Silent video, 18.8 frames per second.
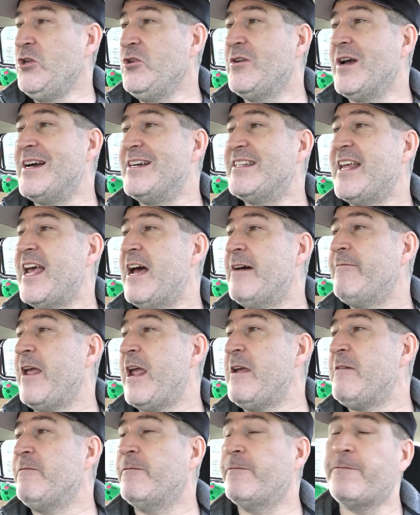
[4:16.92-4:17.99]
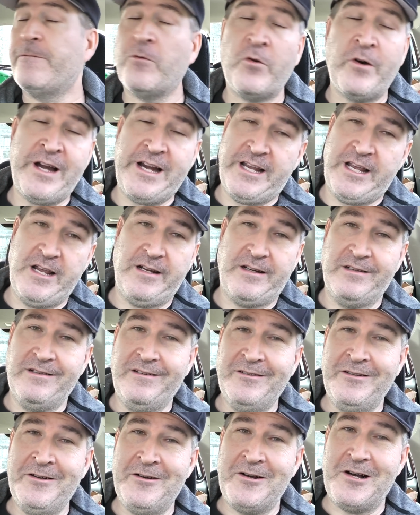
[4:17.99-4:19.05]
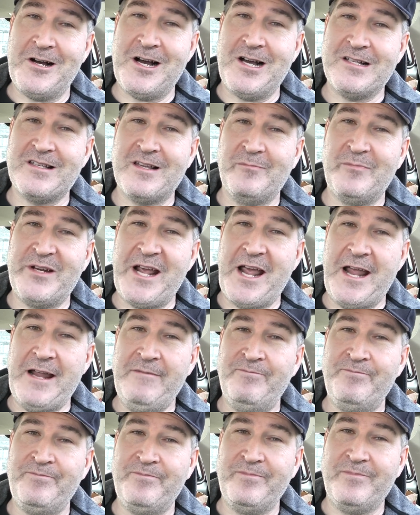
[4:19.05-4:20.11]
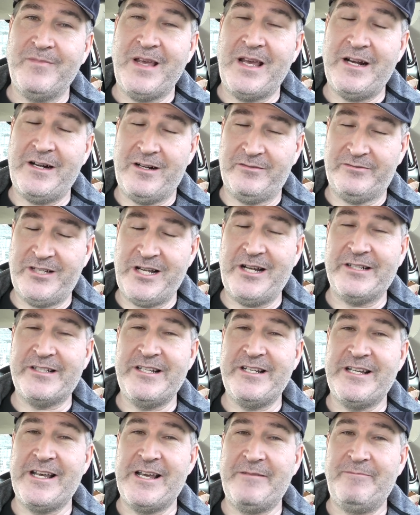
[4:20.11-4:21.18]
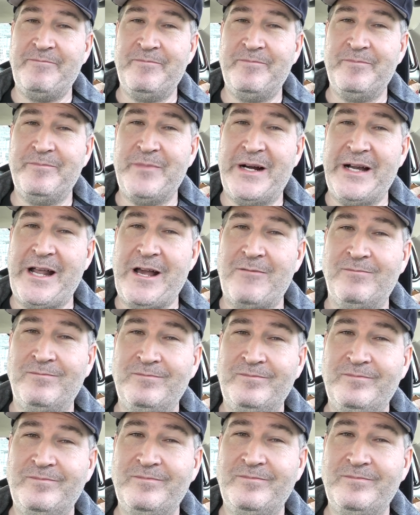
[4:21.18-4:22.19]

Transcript: You guys have a freaking awesome day, and I'll talk to you again. Bye now.